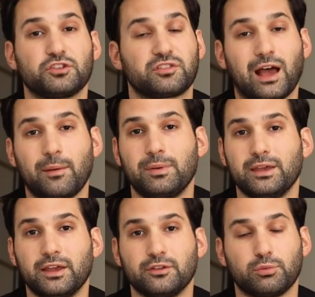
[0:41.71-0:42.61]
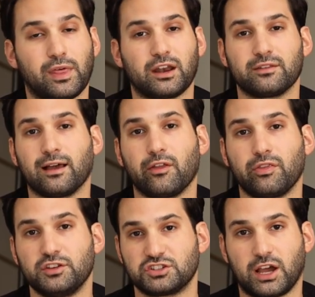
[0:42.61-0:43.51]
first stop is, without a
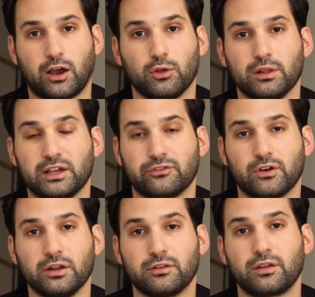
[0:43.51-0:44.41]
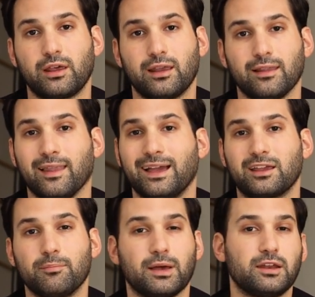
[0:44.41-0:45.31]
doubt, the Chicago Lakefront.
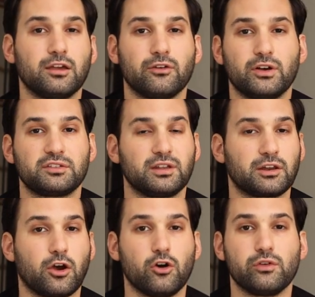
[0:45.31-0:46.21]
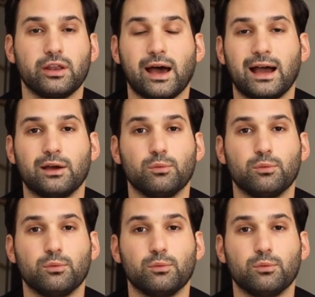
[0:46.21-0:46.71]
Like many of us in COVID, I